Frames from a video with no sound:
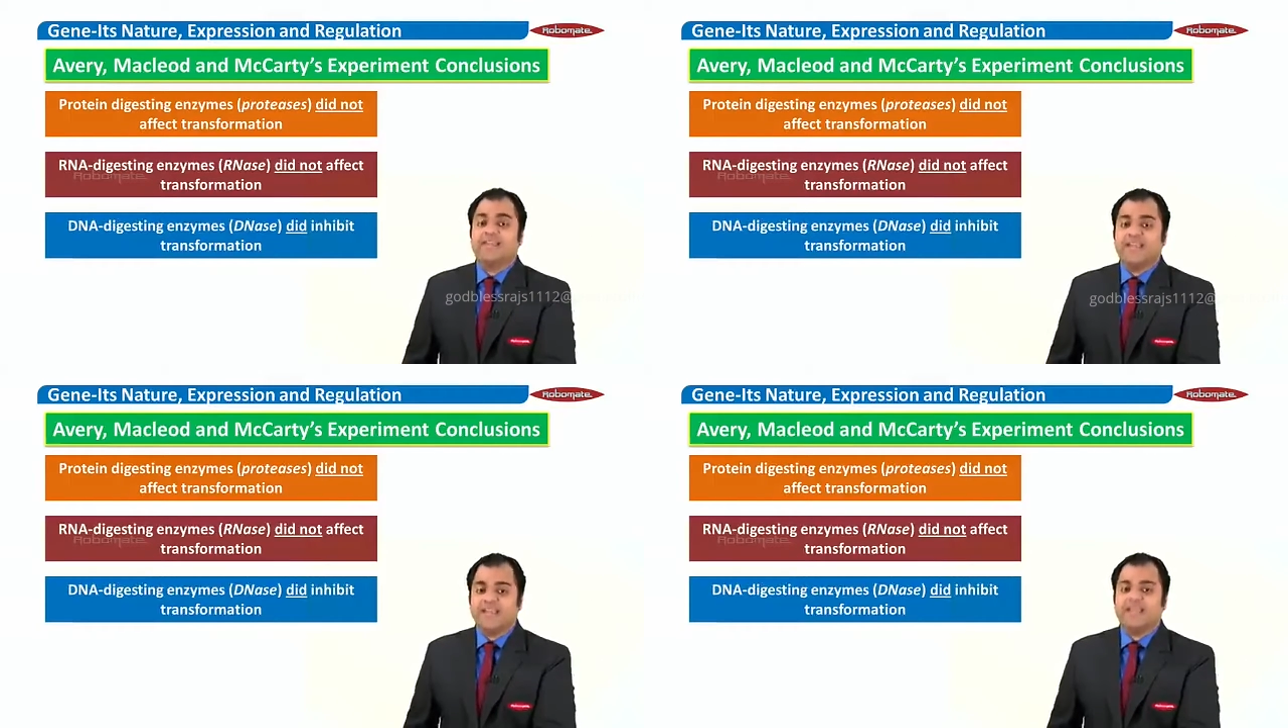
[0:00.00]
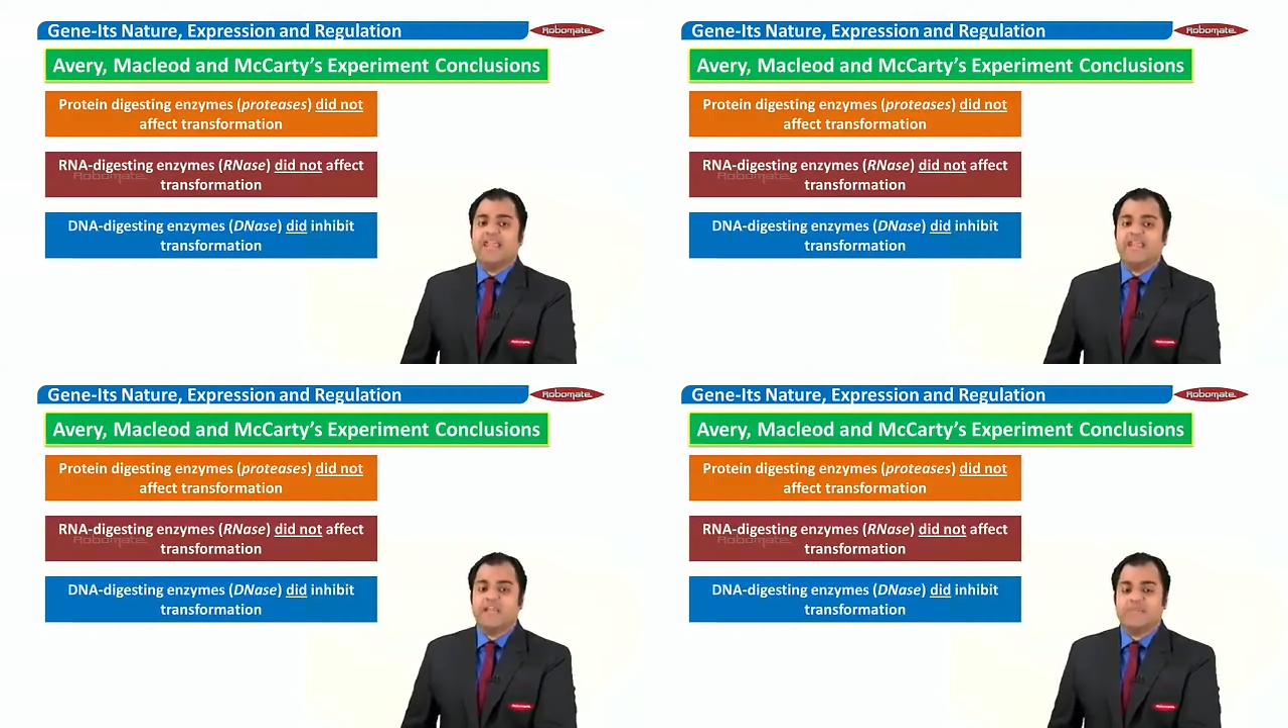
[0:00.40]
did
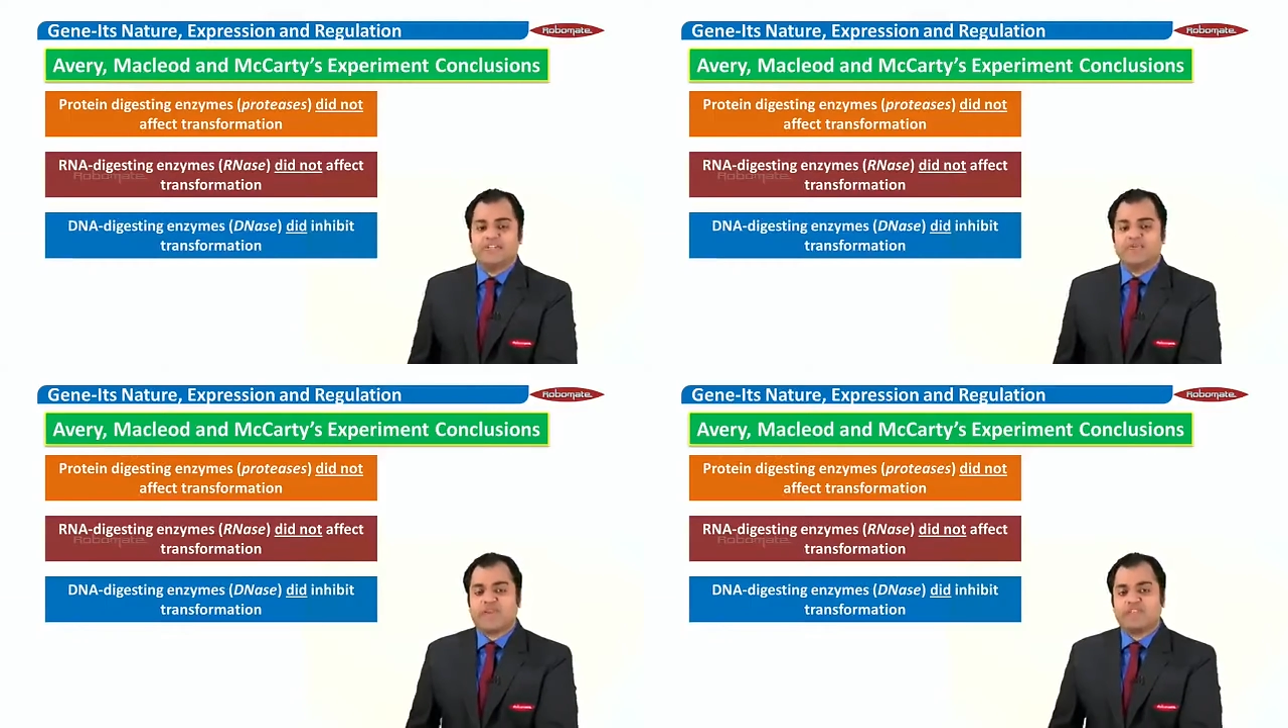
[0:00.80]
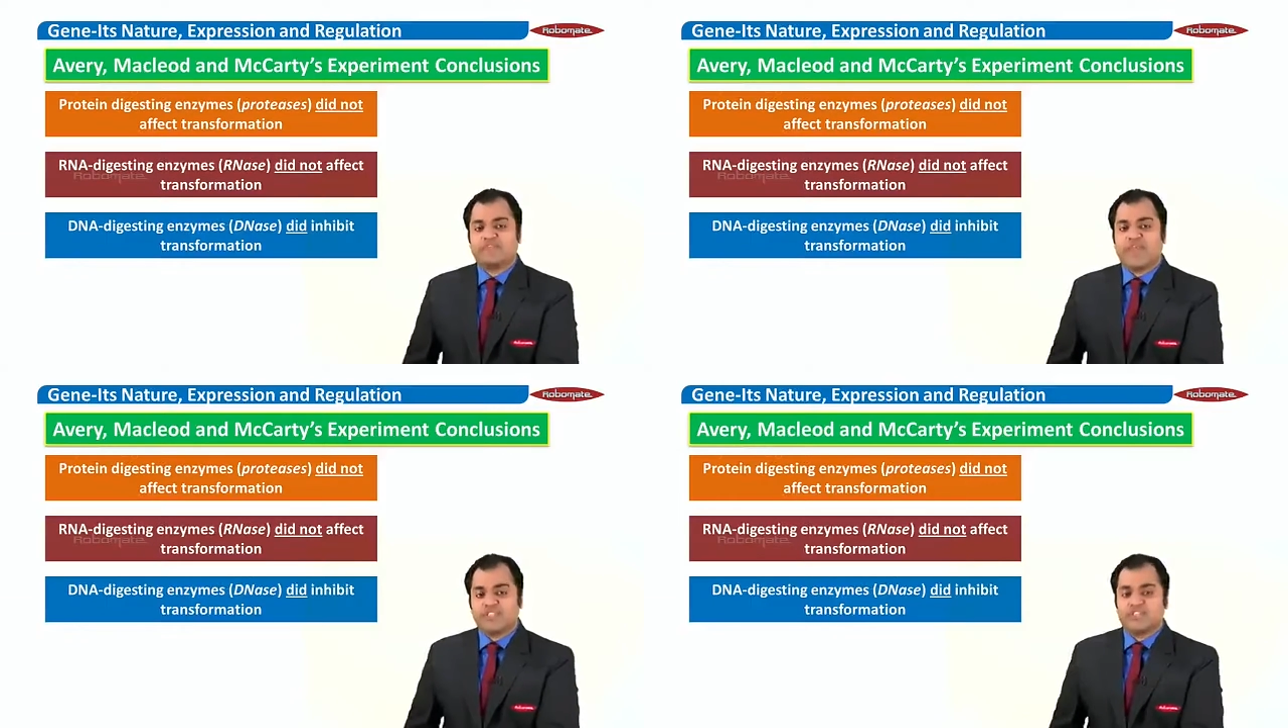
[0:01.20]
inhibit
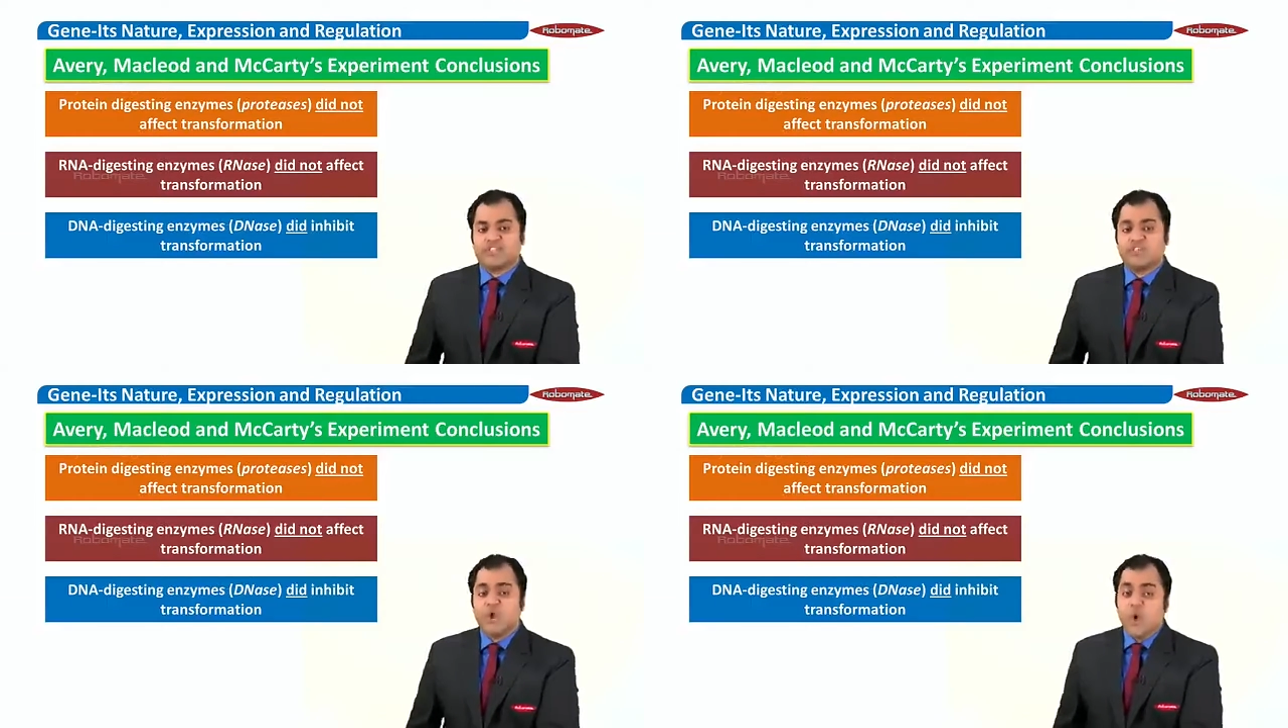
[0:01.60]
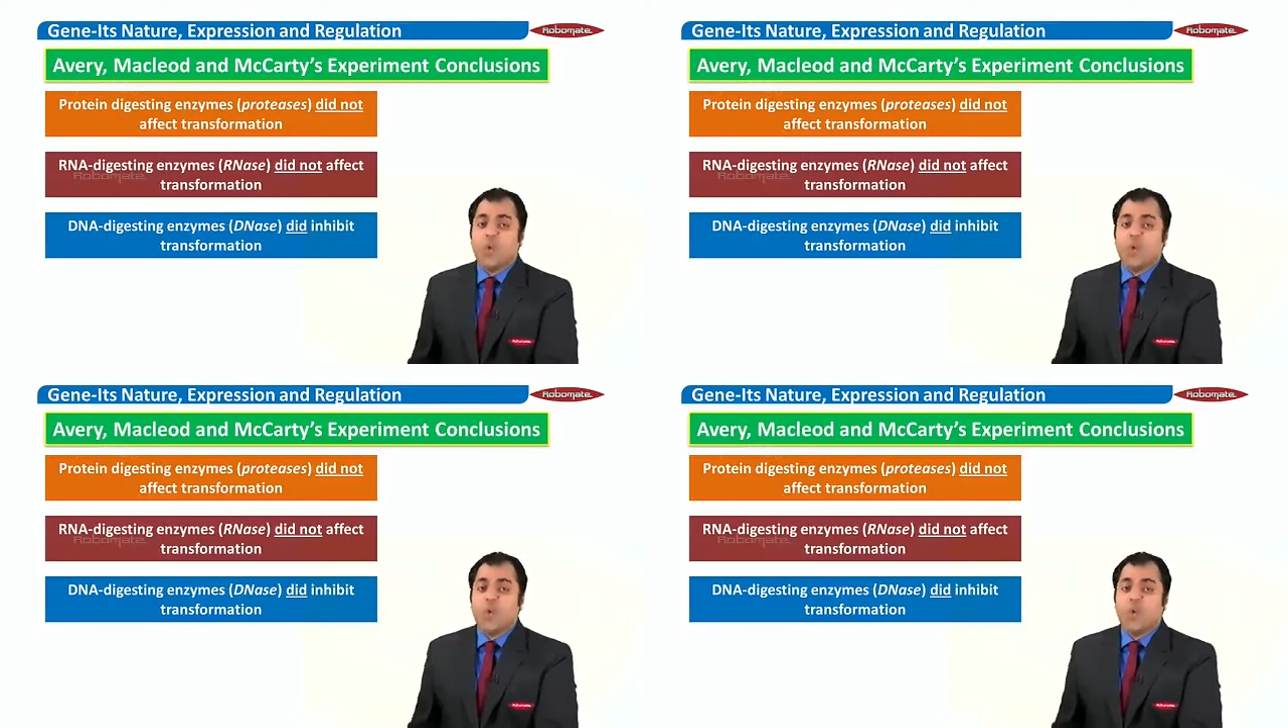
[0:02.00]
transformation,